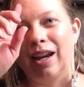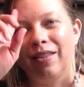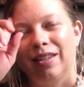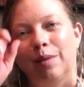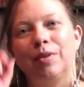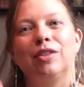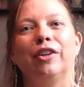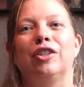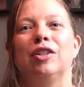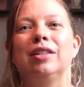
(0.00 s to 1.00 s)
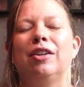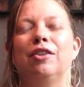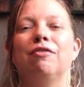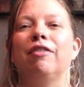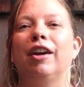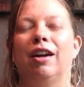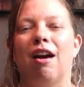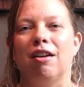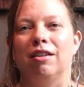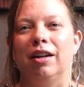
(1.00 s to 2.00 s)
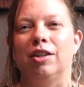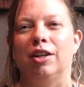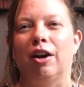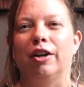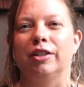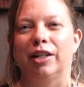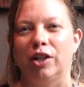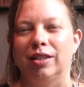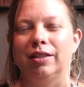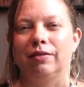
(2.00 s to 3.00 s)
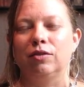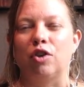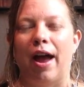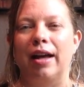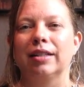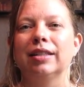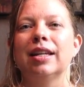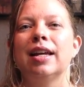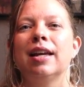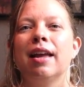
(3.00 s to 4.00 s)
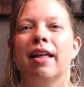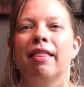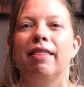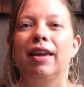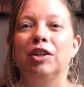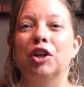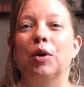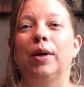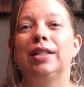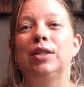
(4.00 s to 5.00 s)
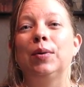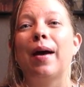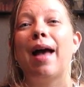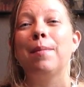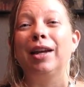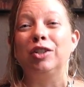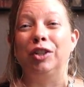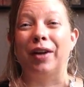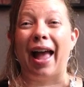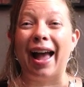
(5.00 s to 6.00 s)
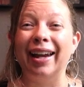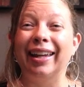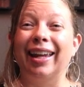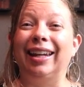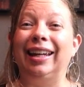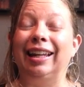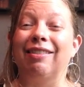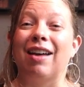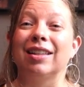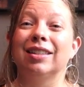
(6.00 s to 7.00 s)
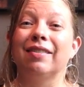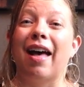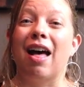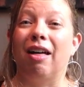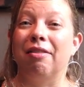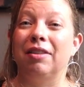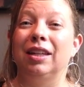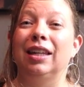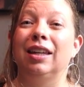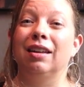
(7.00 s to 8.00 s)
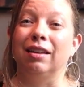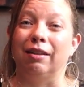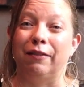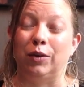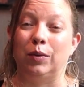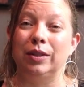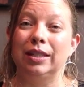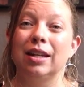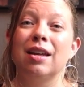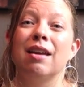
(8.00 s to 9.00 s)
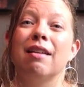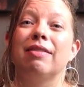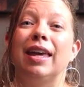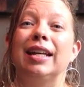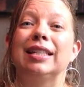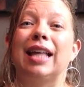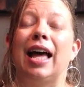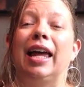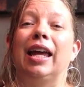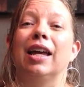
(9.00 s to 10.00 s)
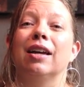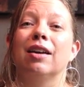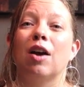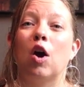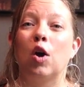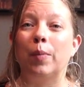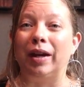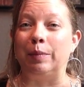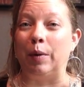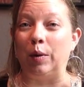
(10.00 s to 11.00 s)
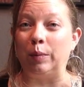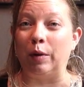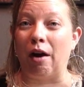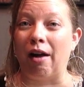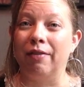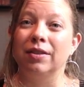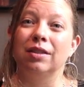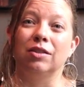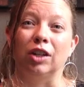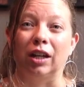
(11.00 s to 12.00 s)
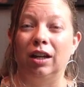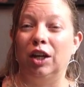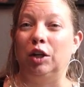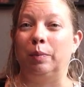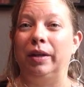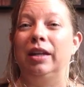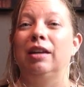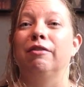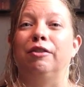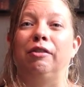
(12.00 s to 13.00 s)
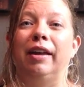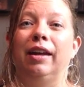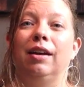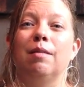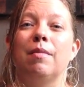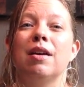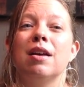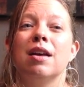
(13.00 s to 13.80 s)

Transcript: kind of the double starches that are very hard on our digestive tracts. Then you're going to make sure you're adding in and eating lots of healthy healing foods. Things like homemade bone broths, chicken or beef or lamb,